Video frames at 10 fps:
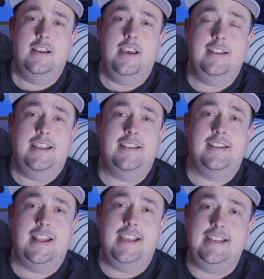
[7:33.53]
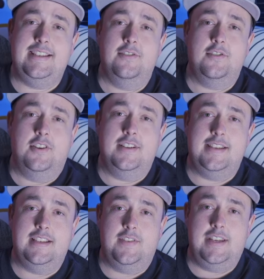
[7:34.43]
at the end of the day, he still got an
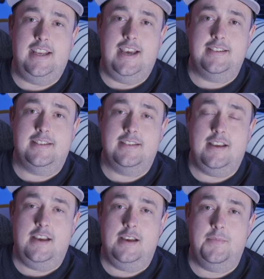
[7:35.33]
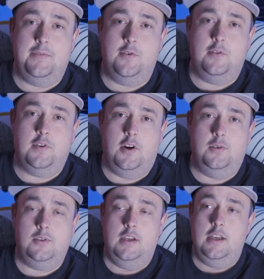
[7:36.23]
assist for Diaz, the fourth
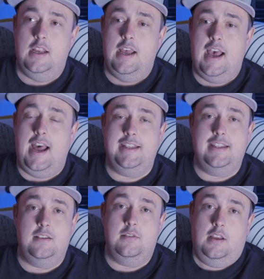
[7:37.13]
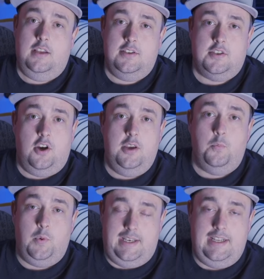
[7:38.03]
goal, and at the time,
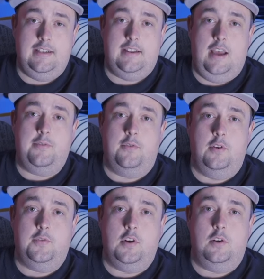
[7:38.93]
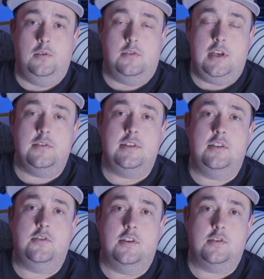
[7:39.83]
we needed that fourth goal. Chelsea had
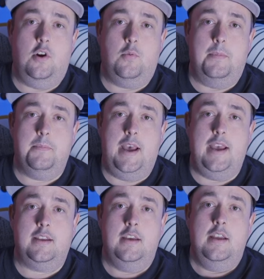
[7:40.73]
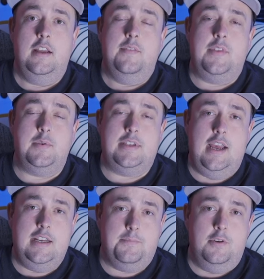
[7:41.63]
just got one back. They were
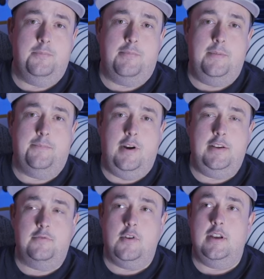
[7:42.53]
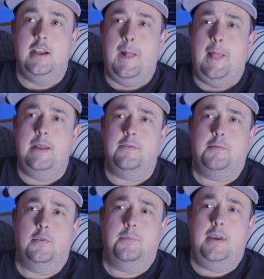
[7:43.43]
starting to put a bit of pressure on.
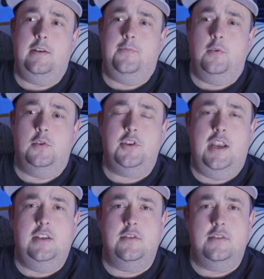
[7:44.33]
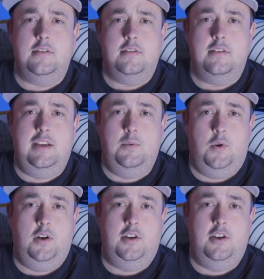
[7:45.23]
Liverpool had made 4 changes in
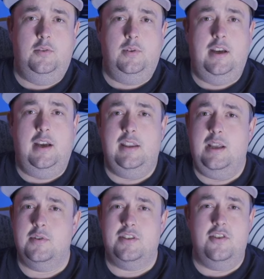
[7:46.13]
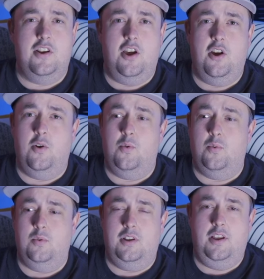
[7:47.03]
one go, and there was no,
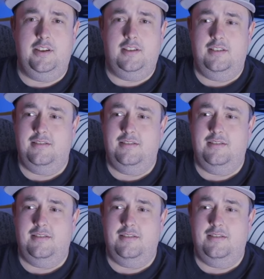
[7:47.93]
like,